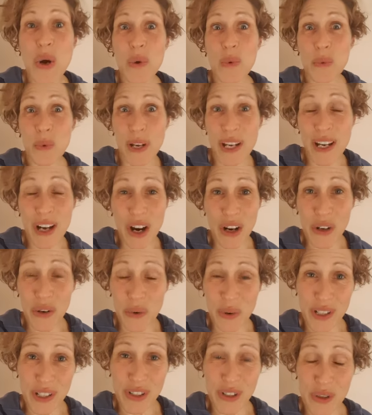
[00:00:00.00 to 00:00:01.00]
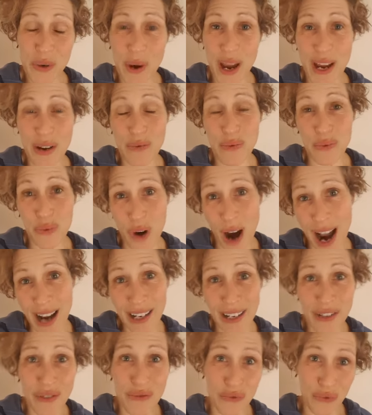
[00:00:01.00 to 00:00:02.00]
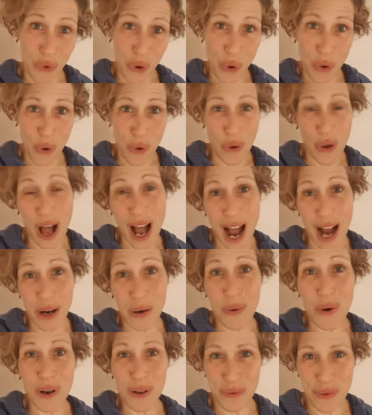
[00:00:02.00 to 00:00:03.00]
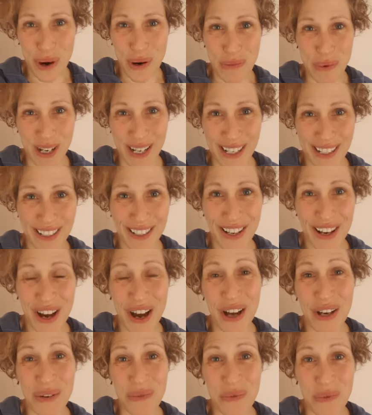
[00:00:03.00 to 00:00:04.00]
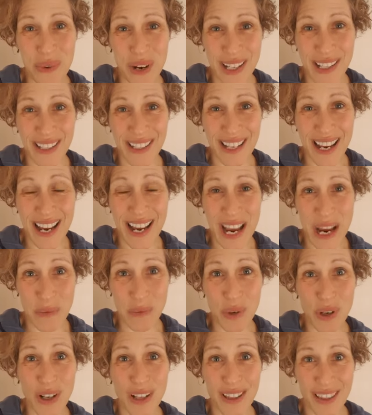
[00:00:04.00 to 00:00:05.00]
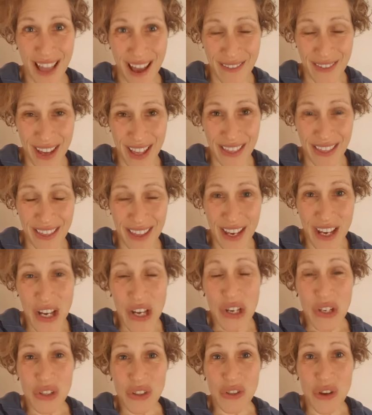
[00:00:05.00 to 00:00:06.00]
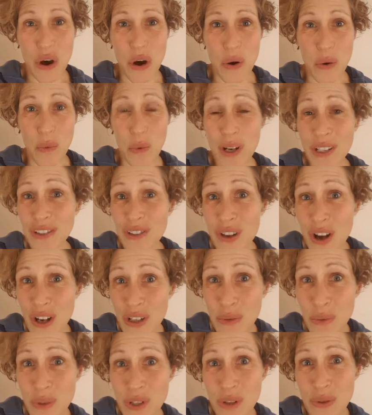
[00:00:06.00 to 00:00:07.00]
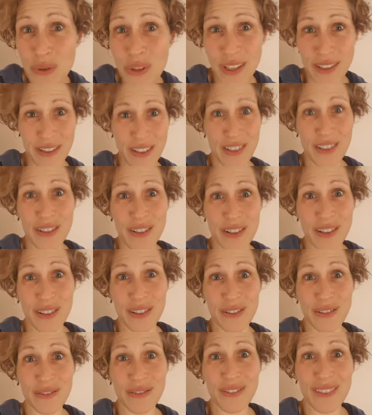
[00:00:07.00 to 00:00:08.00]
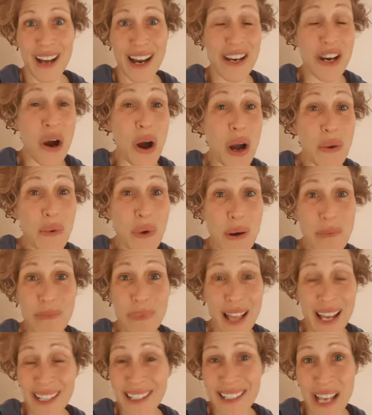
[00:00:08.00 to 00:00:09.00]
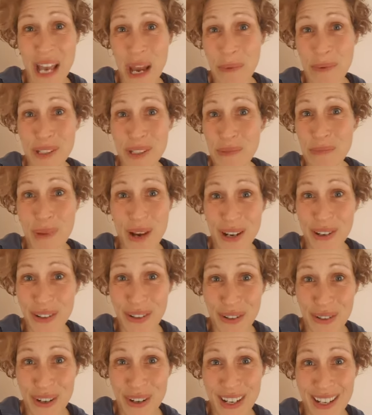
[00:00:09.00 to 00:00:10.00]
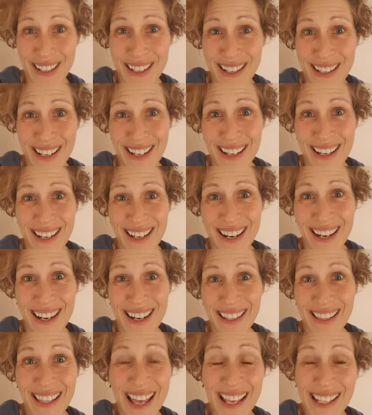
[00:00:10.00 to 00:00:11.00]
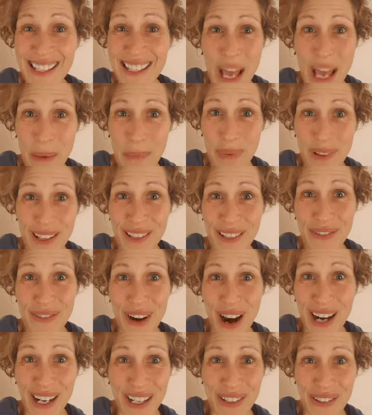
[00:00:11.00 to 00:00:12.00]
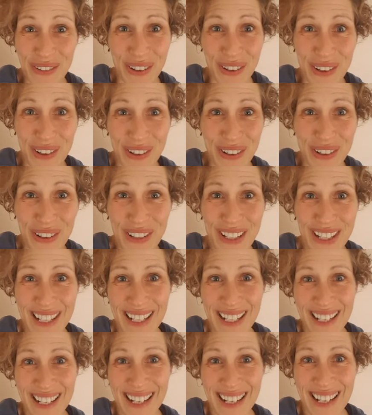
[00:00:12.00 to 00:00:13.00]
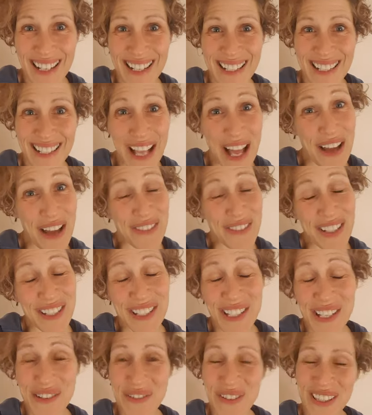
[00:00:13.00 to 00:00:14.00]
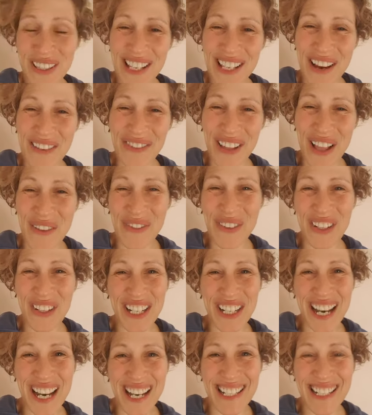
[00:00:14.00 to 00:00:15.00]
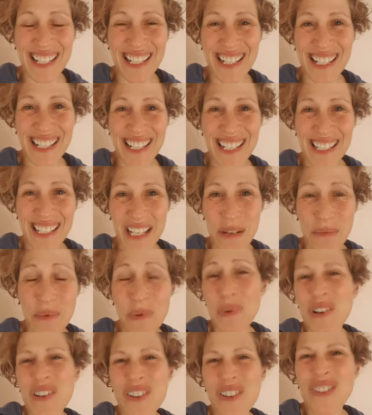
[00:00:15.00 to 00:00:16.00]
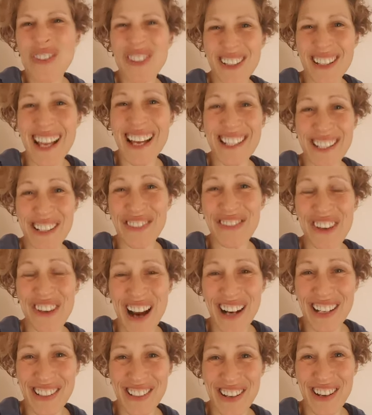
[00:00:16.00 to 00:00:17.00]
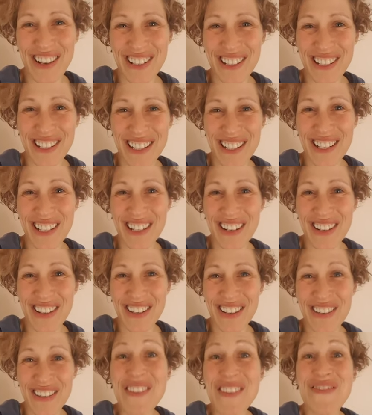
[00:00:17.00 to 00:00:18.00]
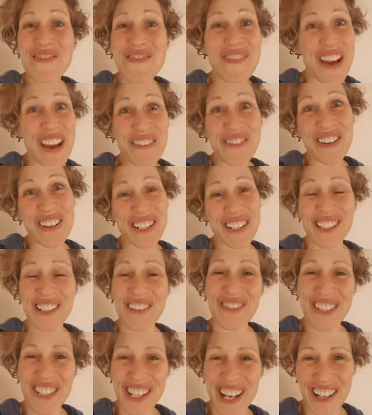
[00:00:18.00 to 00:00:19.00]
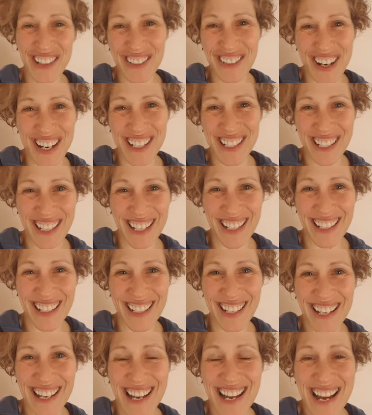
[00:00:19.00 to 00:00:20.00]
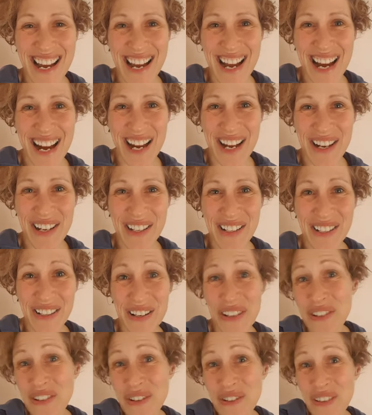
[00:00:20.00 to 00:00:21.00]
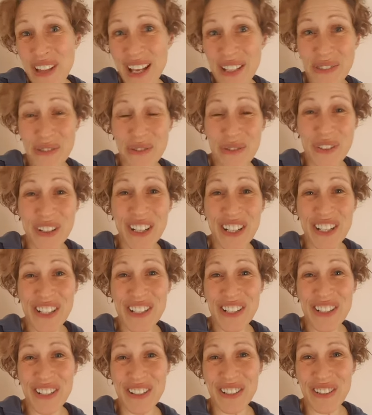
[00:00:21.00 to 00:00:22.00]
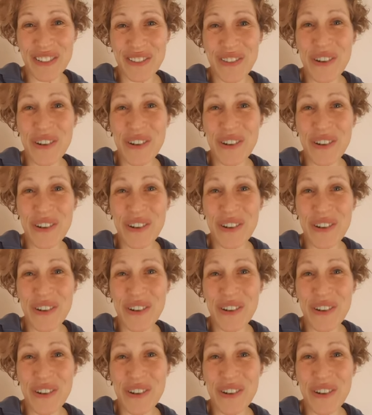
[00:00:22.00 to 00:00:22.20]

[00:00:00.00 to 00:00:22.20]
We are going to do a rock and roll aqua aerobics on Wednesday, April 11th. So what songs would you listen to? I know I want Black Sabbath's Paranoid, Led Zeppelin, rock and roll. I'll have to see with Def Leppard and AC/DC, but what are those classic rock songs that are the favorites of a generation? So that's what we're going to do.